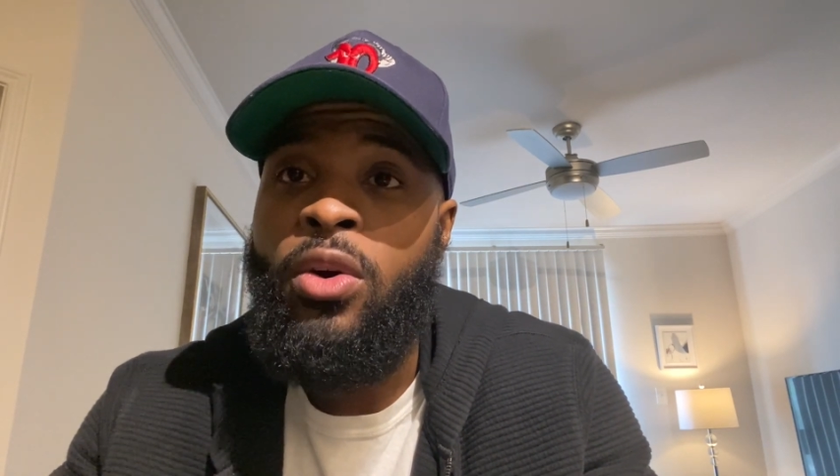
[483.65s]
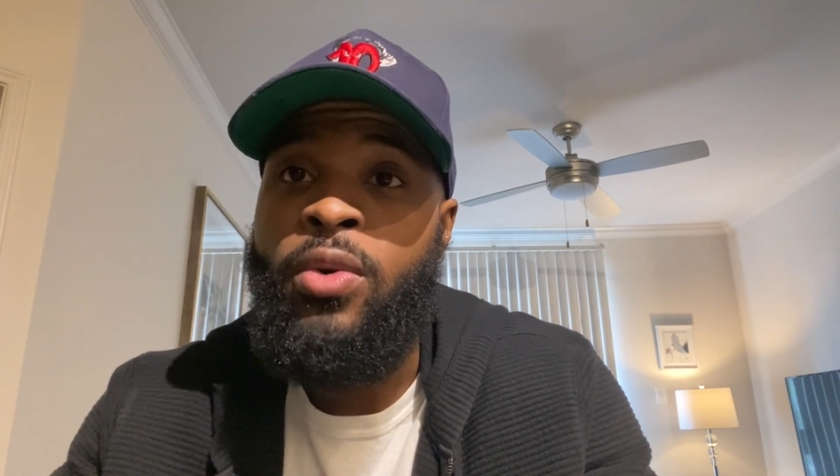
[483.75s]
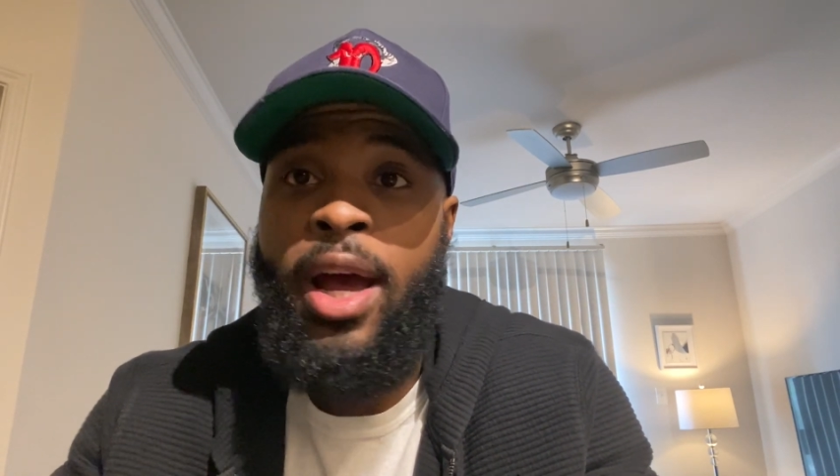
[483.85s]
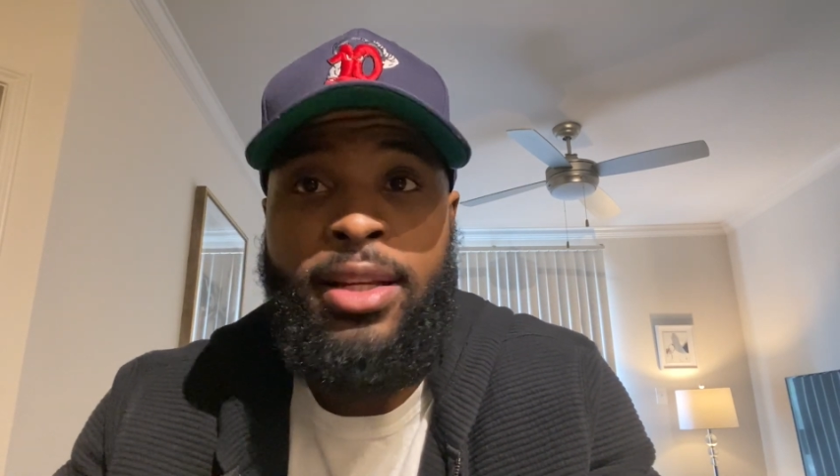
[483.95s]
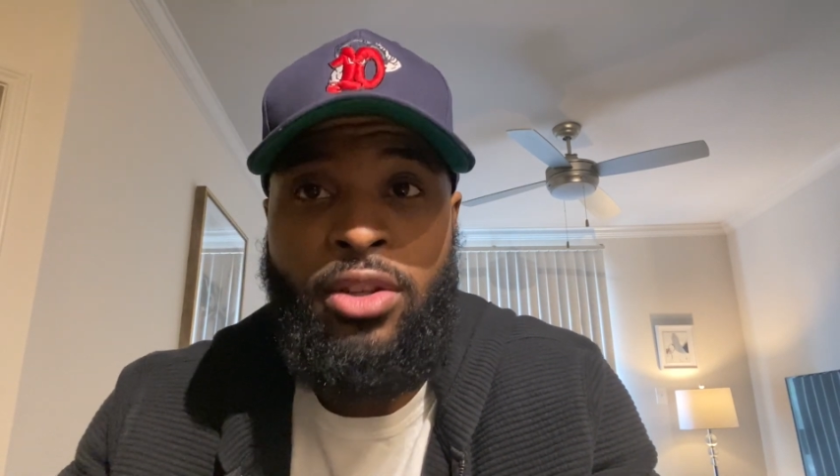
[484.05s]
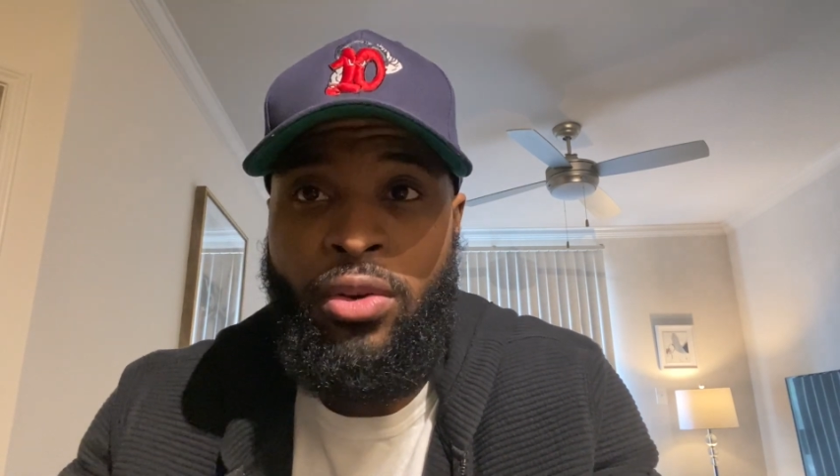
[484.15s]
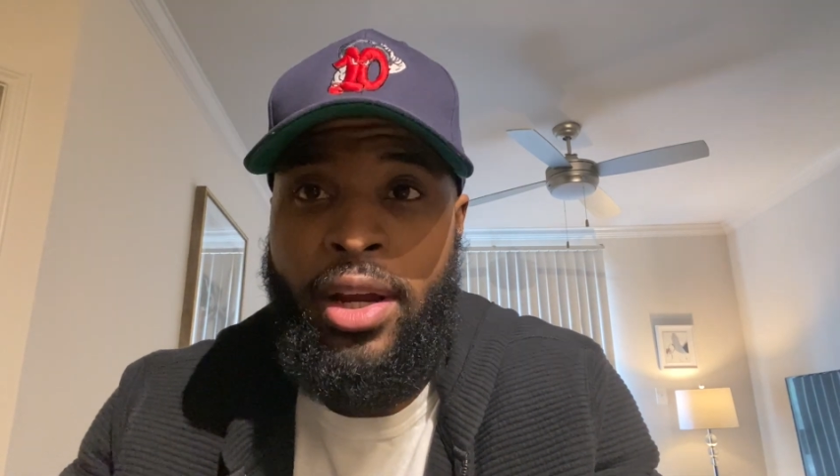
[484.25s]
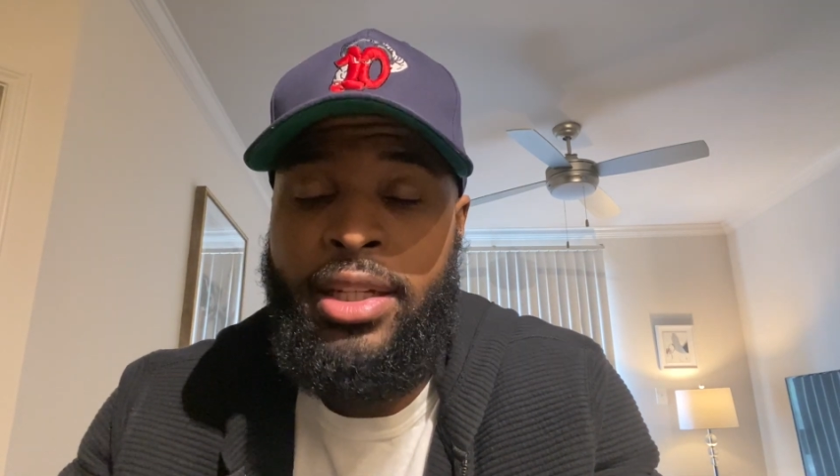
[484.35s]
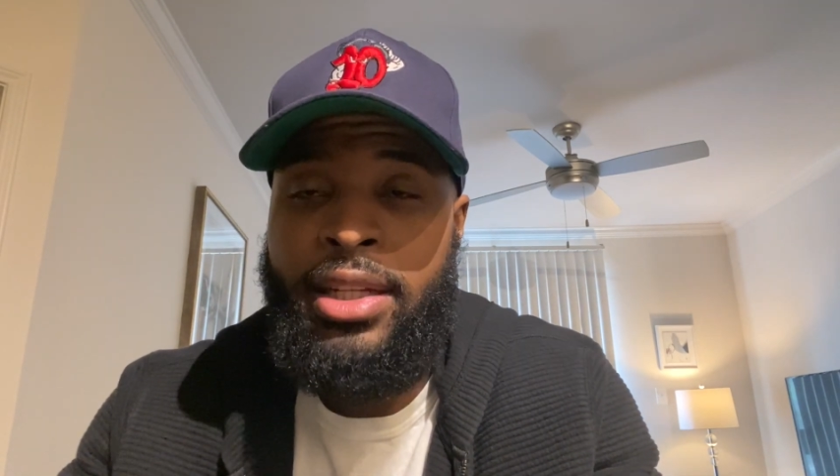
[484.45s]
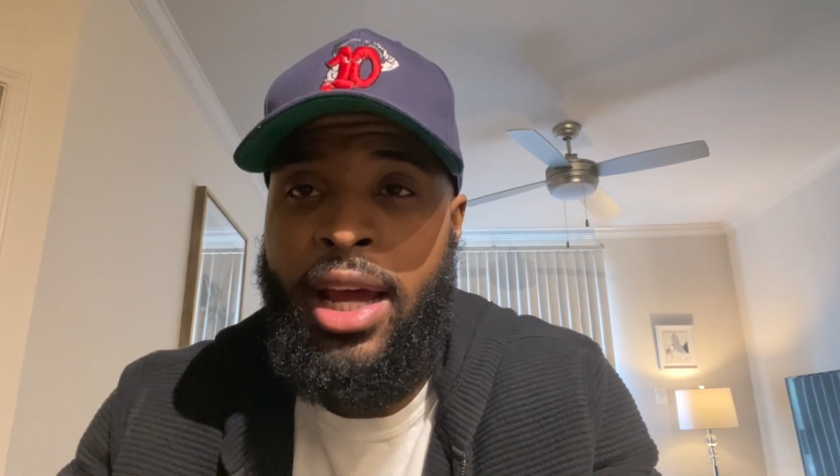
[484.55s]
has a
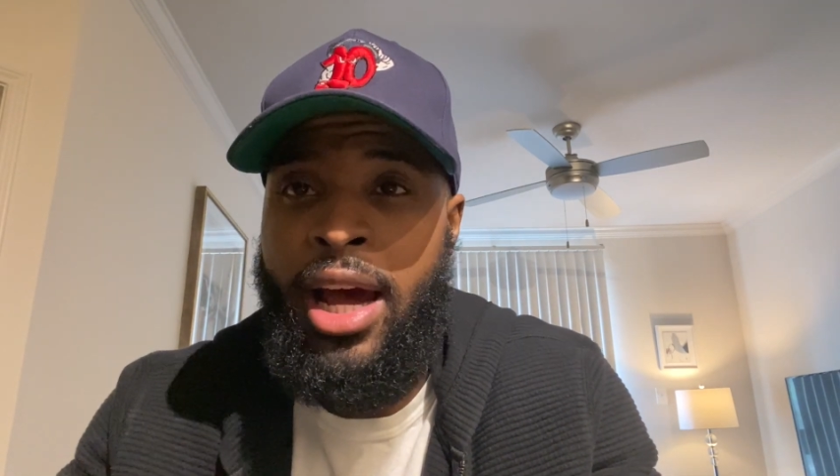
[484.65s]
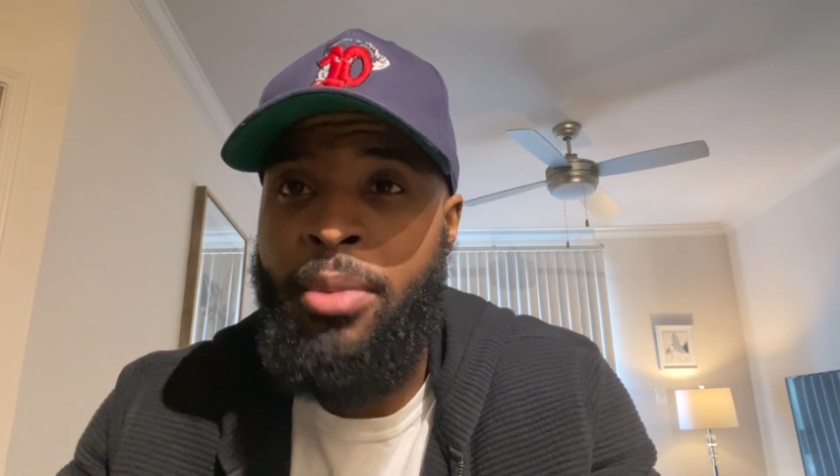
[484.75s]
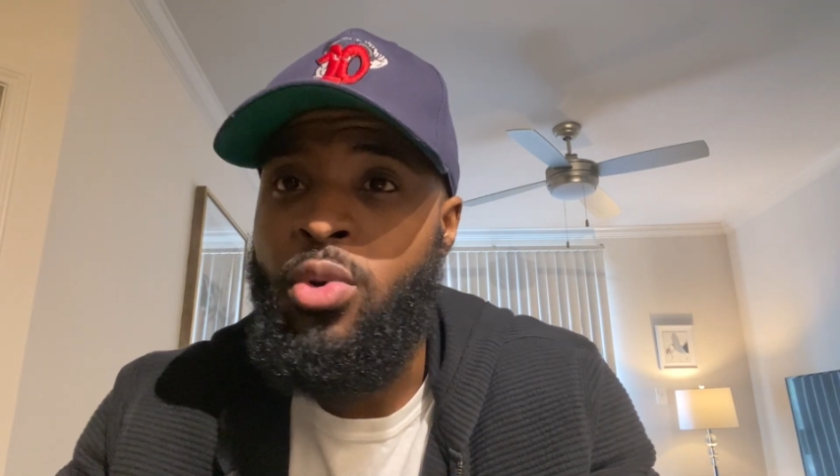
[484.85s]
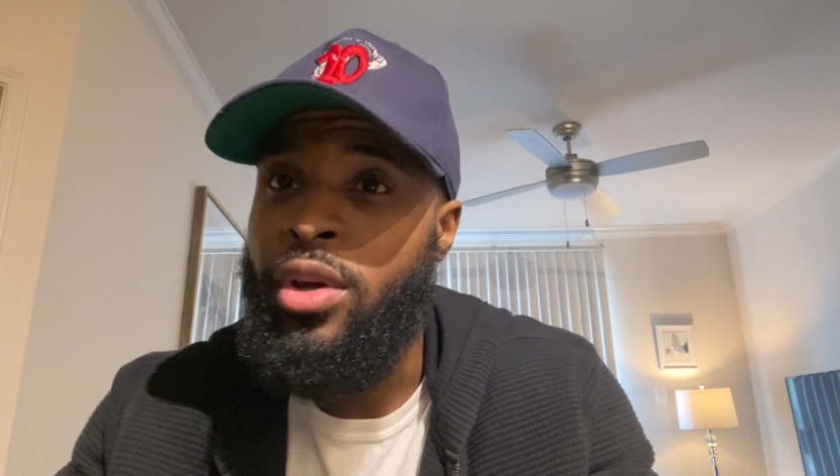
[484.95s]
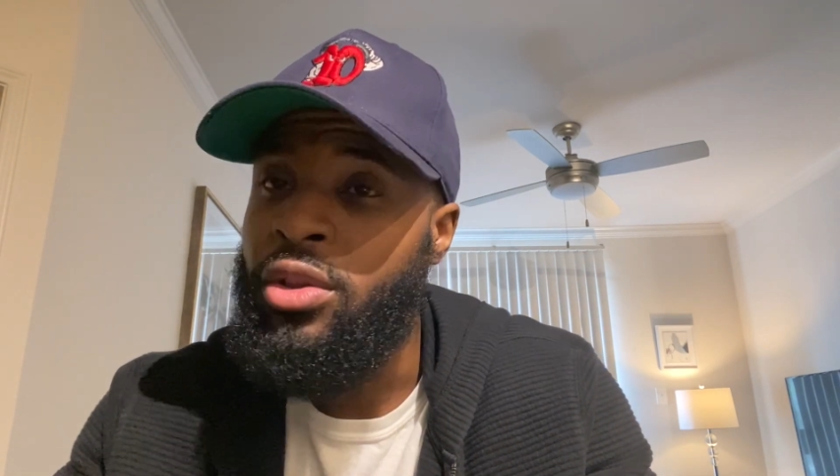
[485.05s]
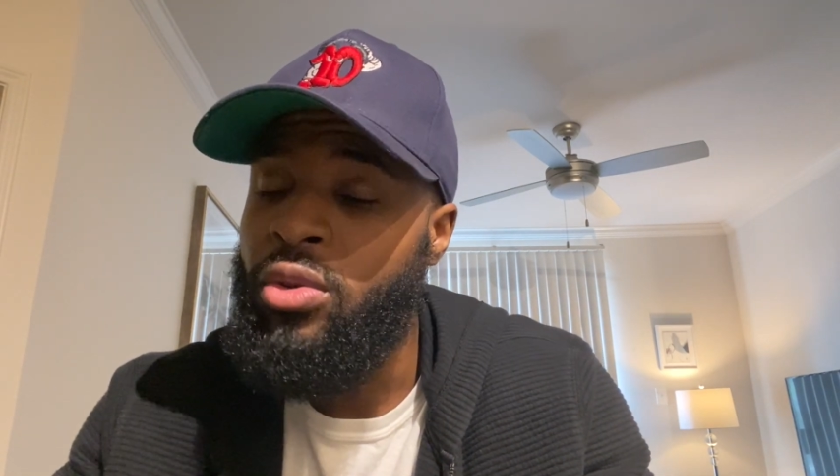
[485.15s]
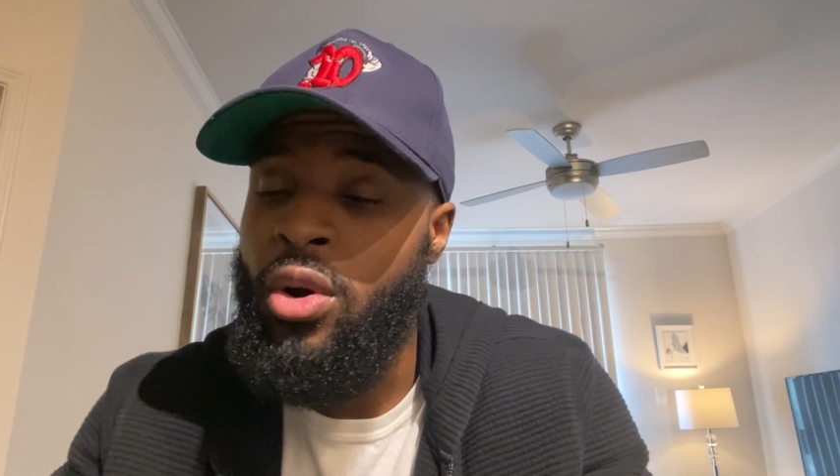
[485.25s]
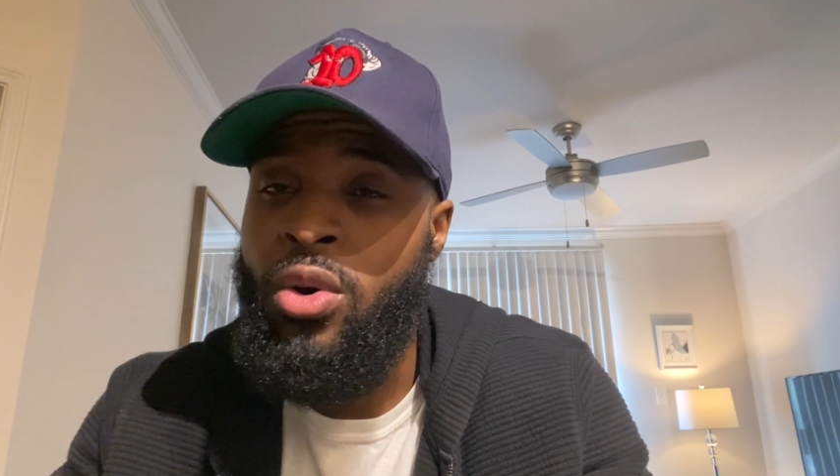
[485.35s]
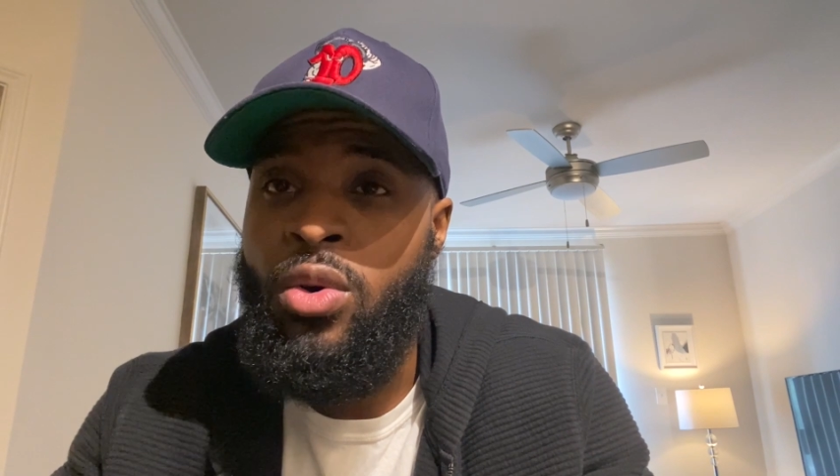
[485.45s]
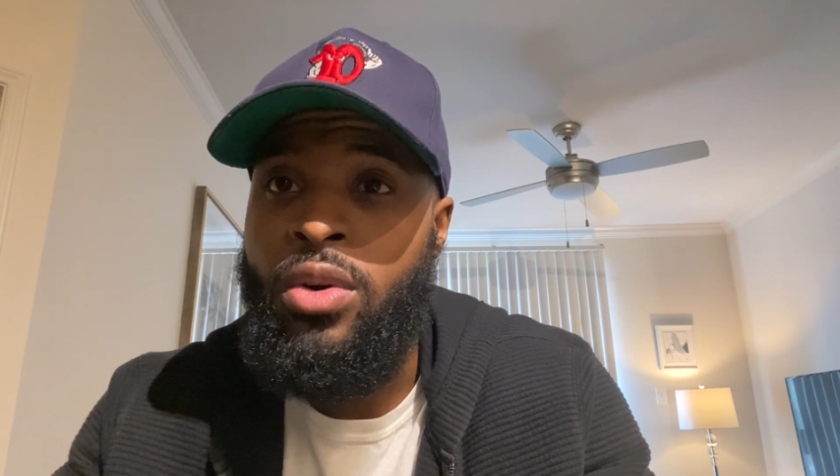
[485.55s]
great jab, who can
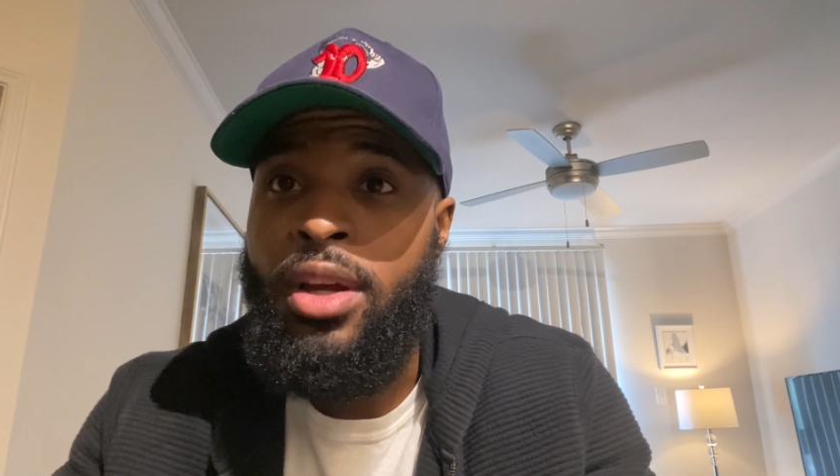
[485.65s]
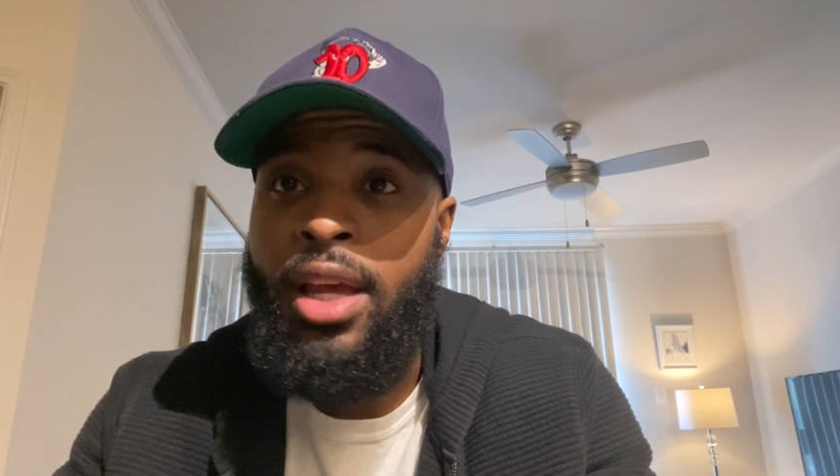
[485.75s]
throw